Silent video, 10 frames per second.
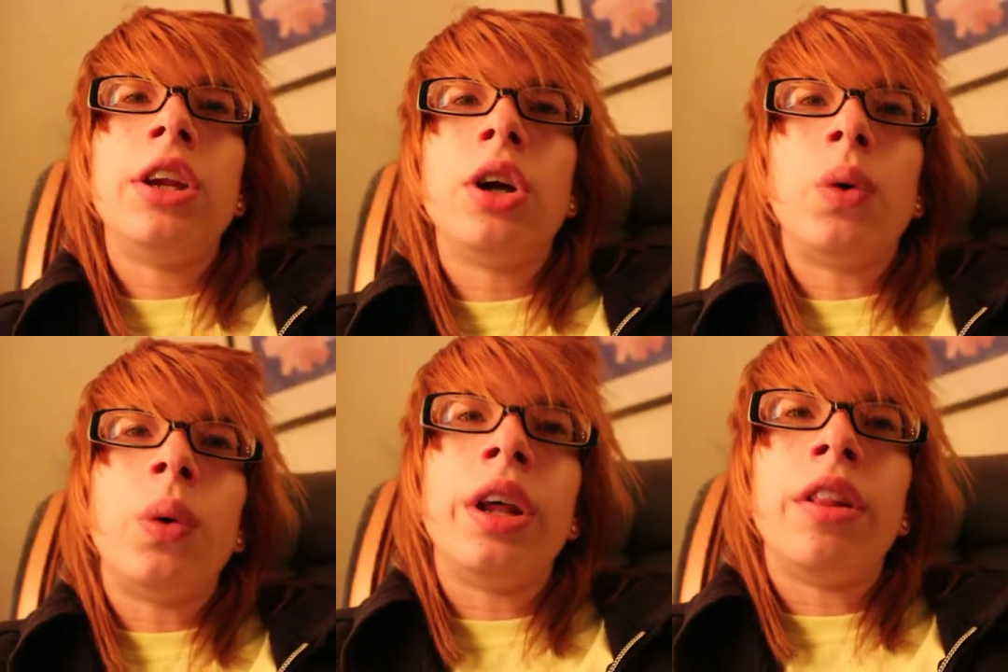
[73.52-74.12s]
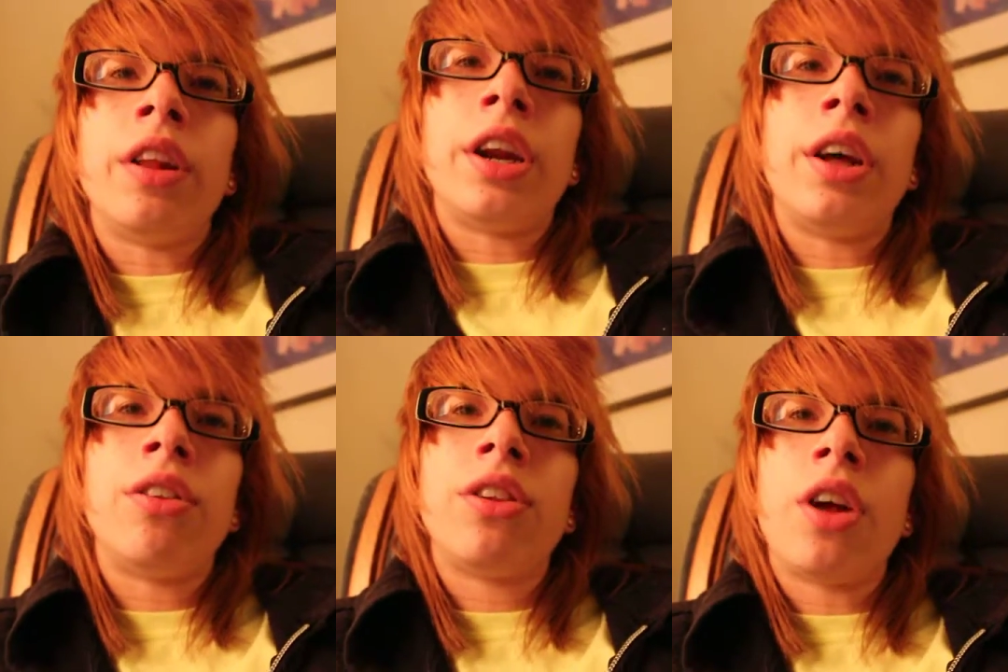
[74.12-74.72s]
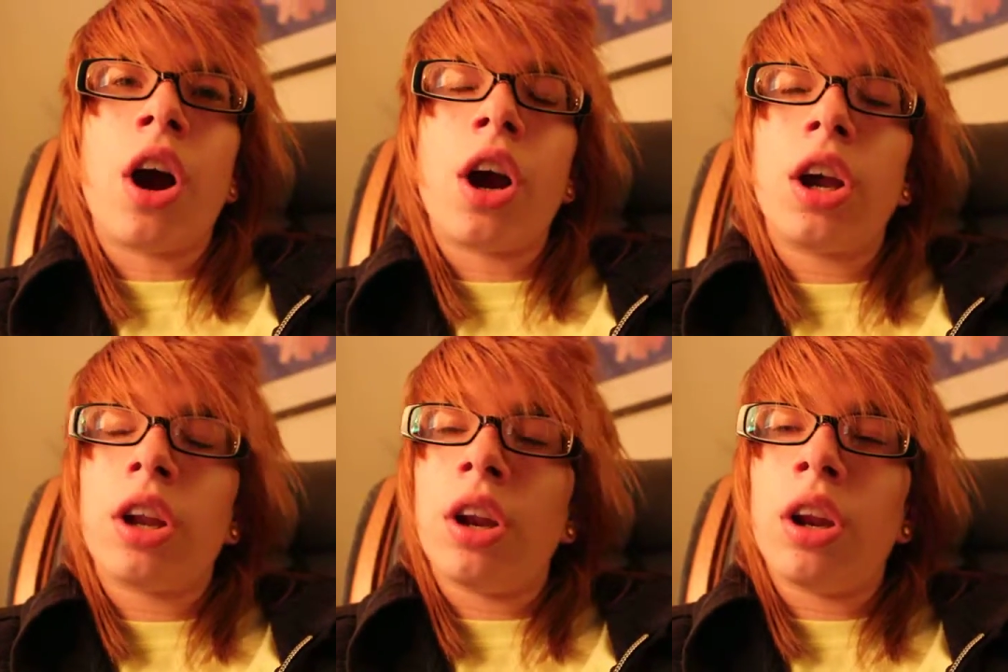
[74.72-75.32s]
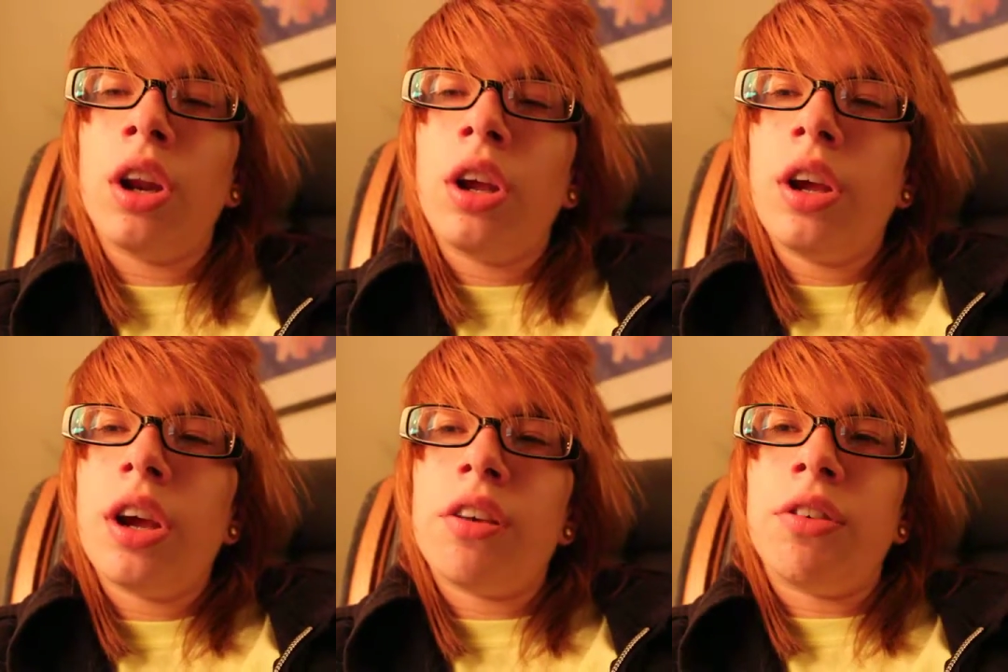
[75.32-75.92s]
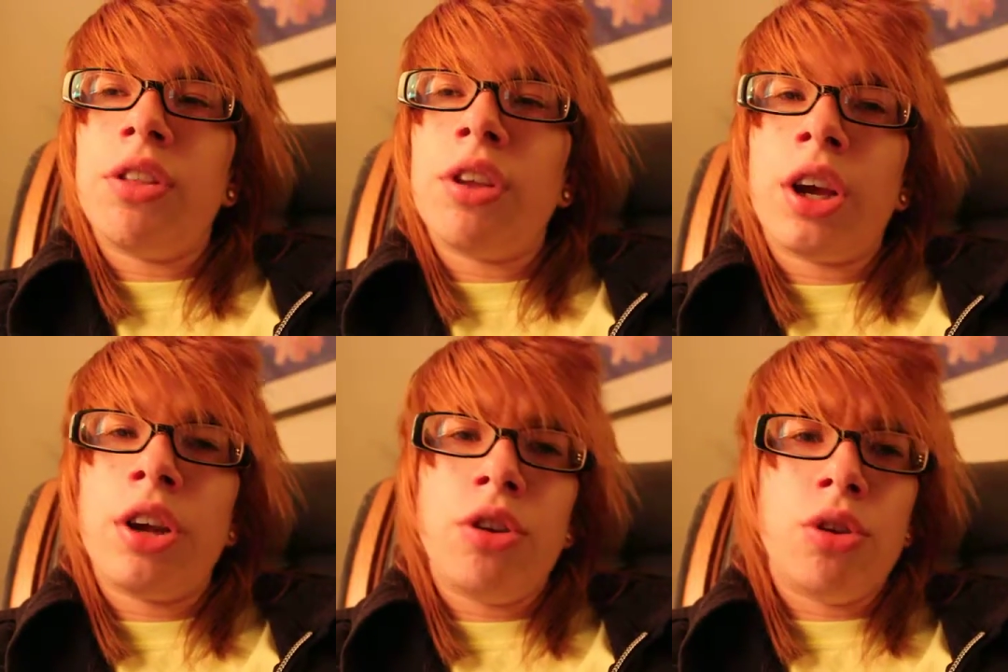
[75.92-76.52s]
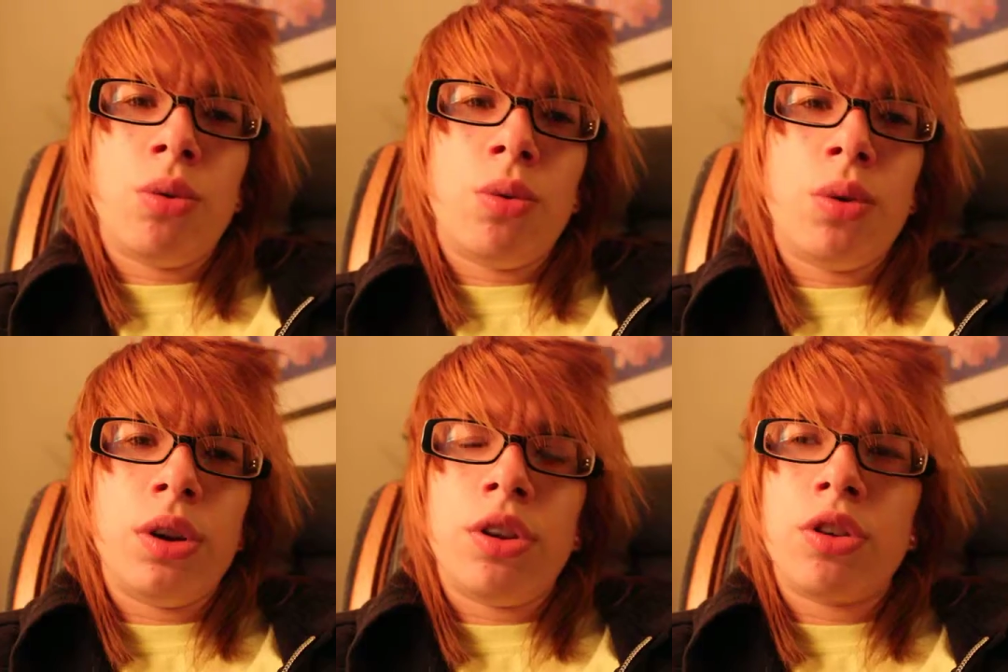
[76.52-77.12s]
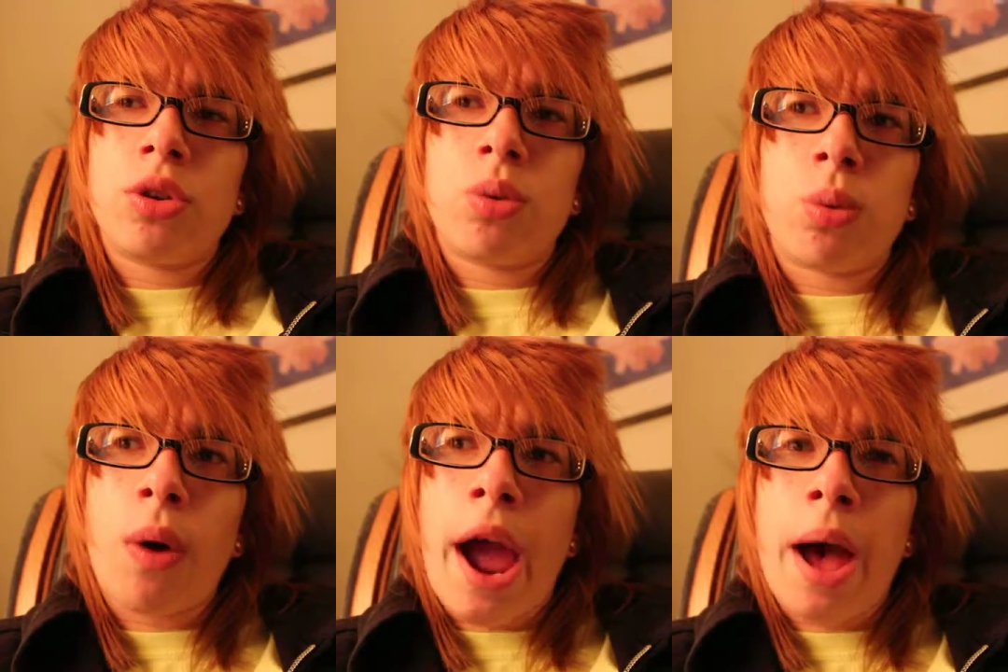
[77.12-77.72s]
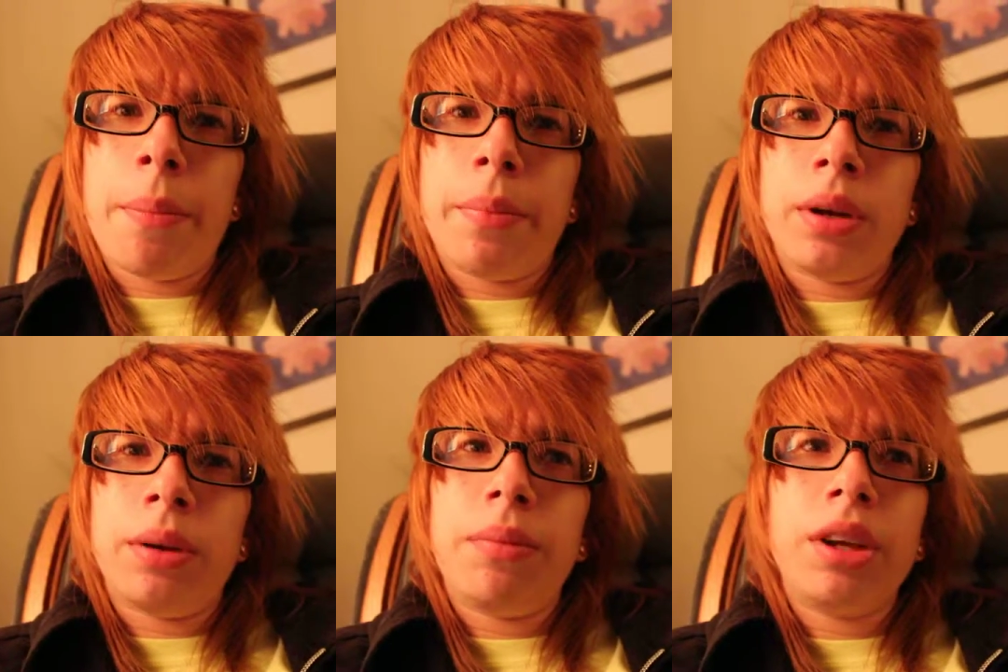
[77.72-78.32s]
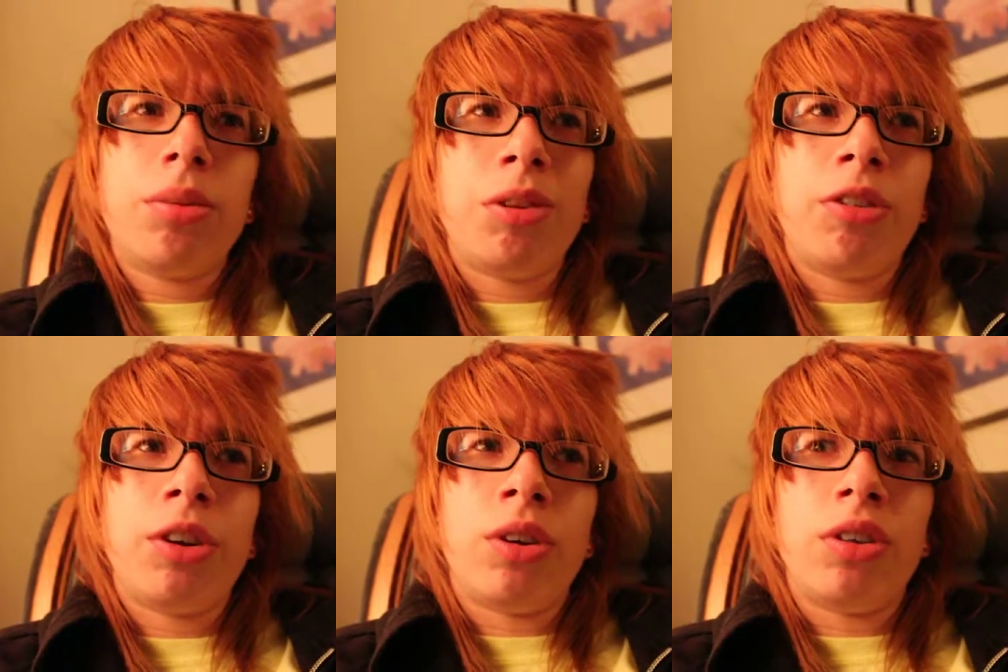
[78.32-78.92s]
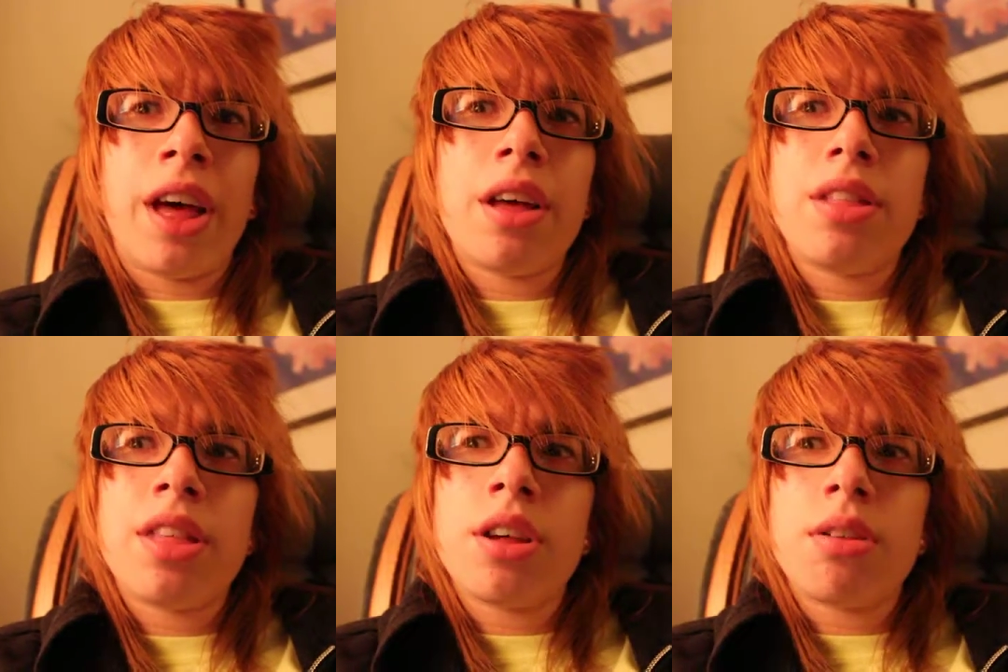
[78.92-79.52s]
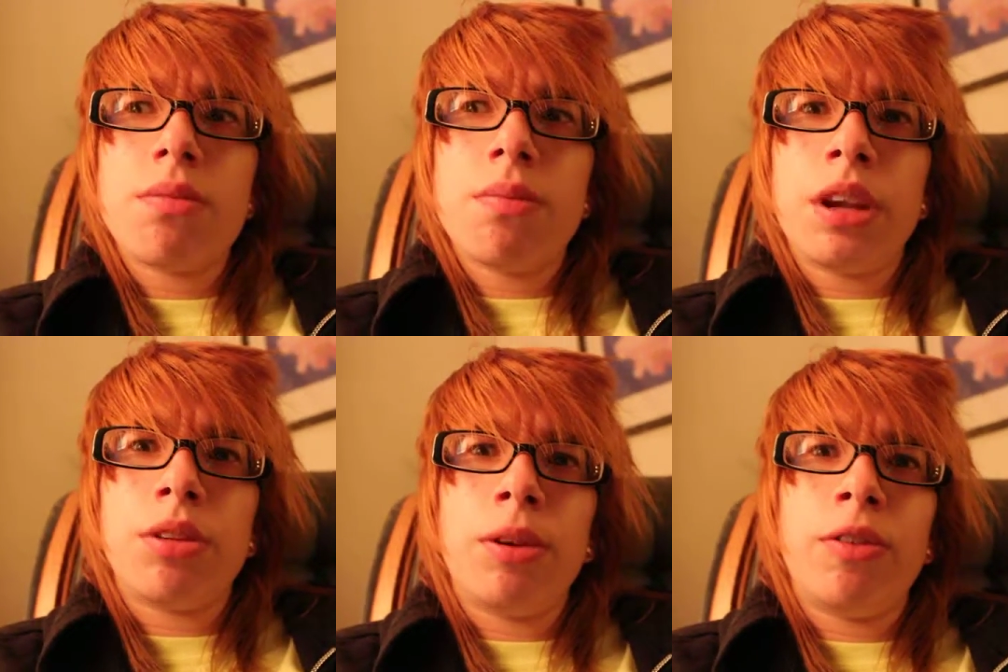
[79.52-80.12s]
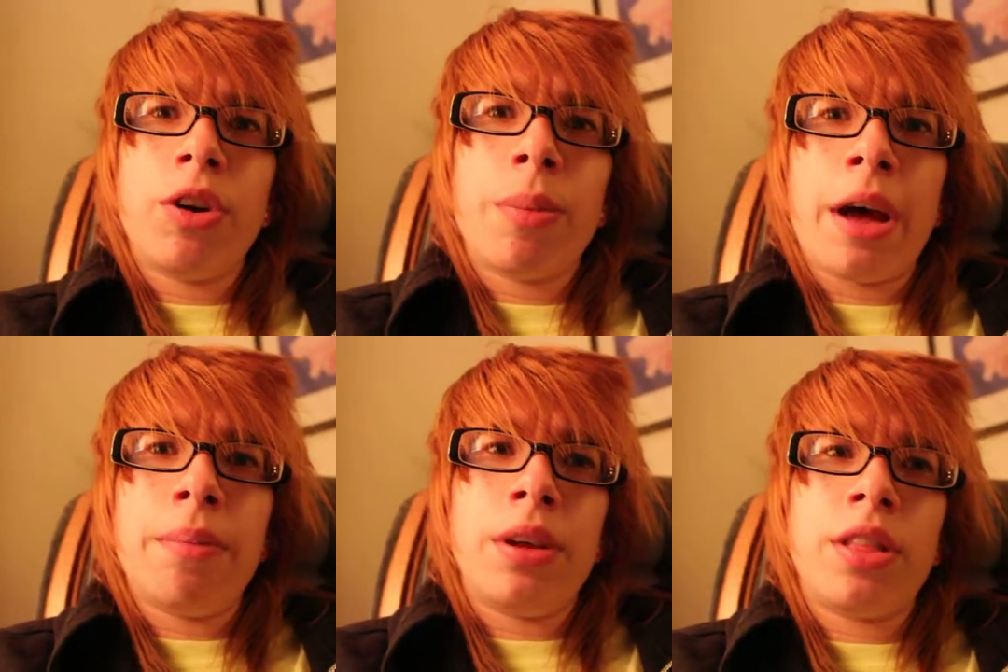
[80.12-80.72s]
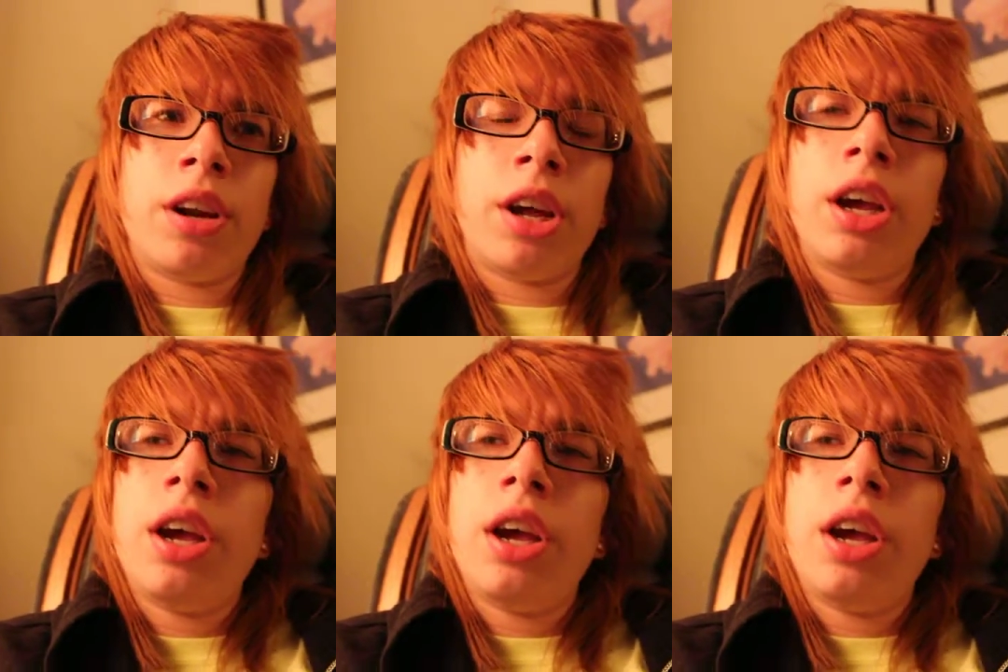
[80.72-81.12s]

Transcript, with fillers: to quit and that I suck and everything I do is crap and it makes me feel that that makes me feel bad but then